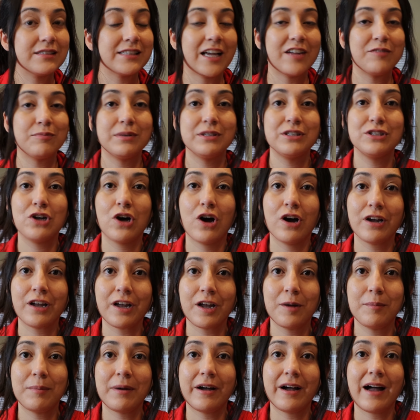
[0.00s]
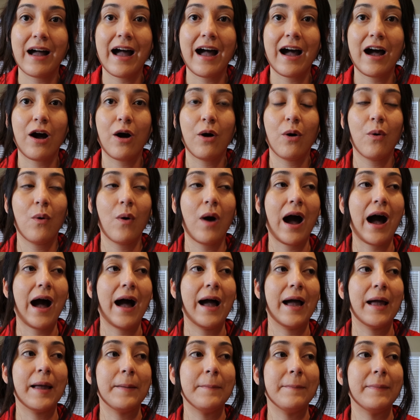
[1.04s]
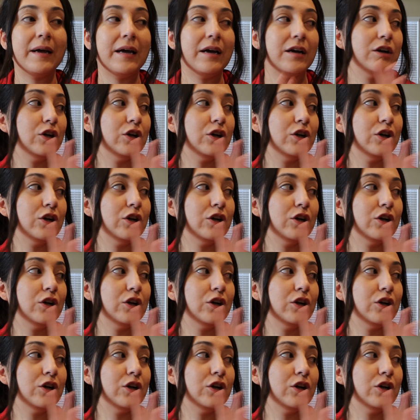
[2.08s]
I've been talking about how I'm